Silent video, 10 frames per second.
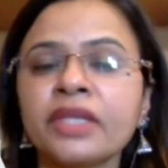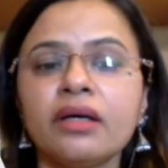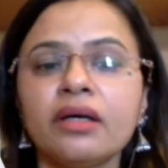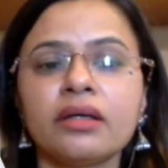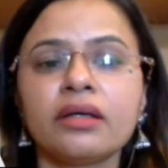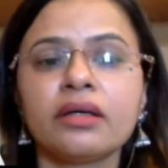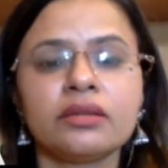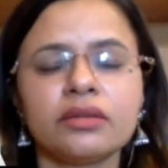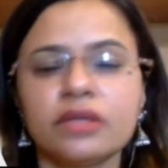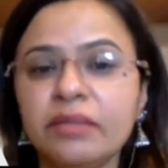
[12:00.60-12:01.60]

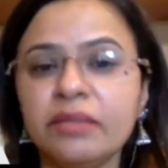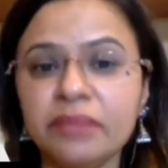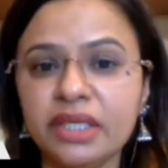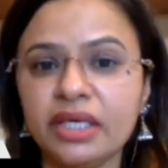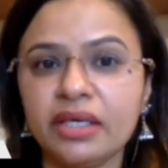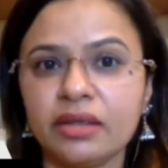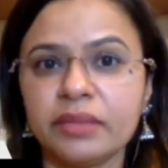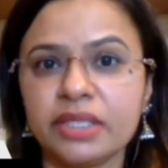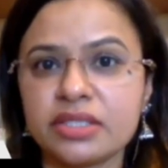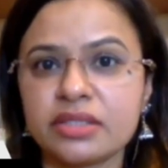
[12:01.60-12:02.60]

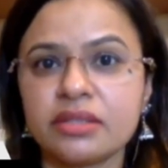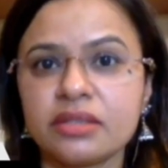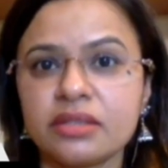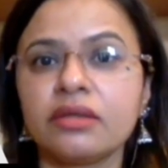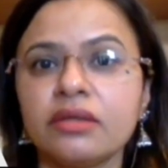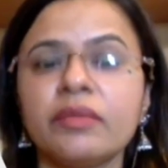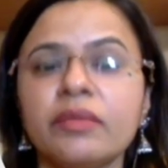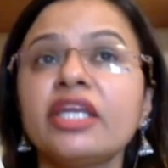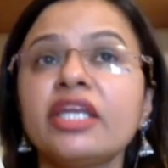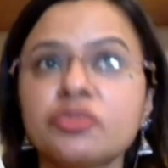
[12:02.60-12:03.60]
MBA person or
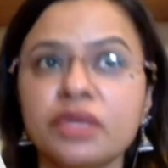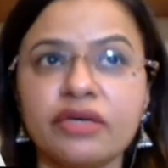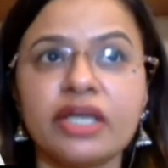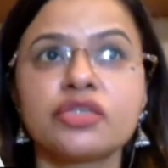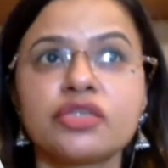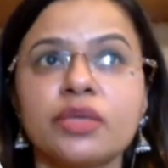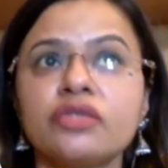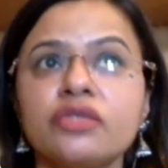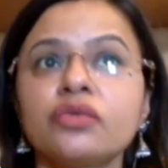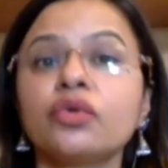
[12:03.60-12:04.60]
management
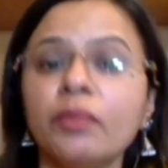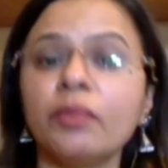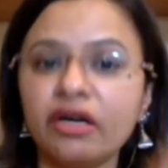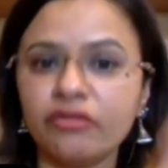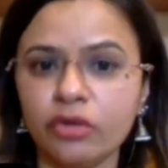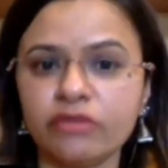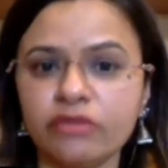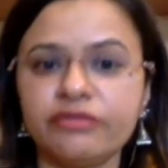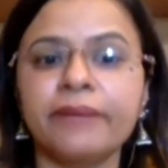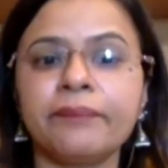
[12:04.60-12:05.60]
graduate. You go above all of
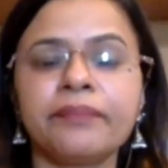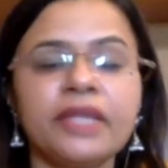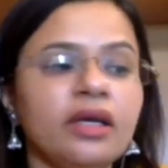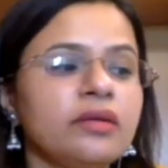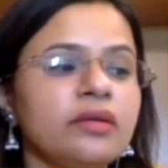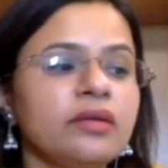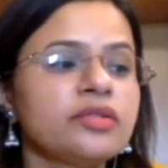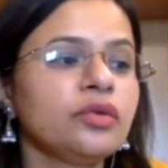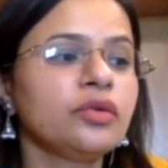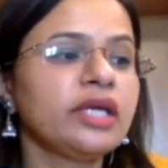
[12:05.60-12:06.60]
them. So
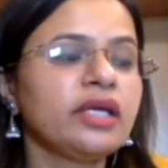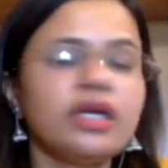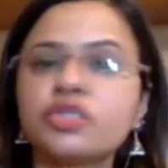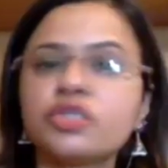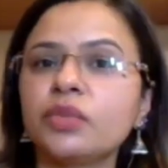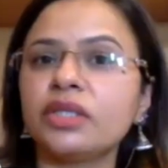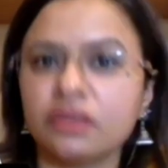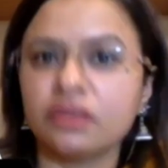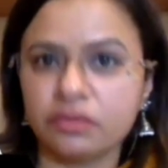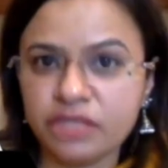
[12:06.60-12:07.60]
you could engage with
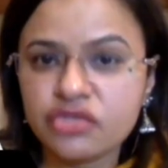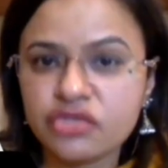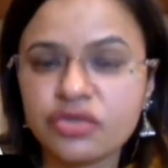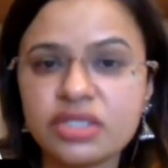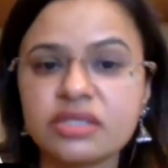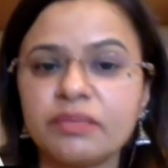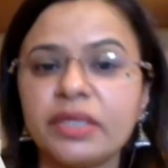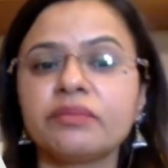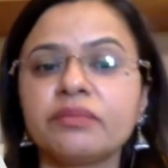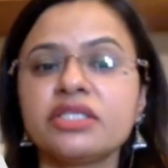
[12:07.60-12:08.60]
ministries and
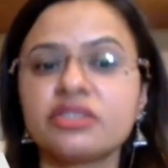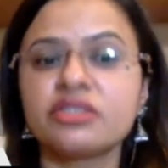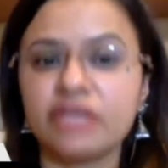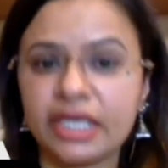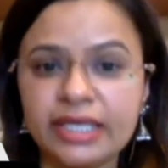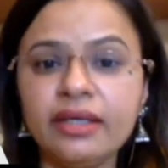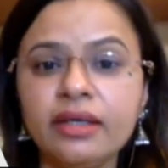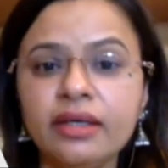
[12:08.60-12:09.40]
departments directly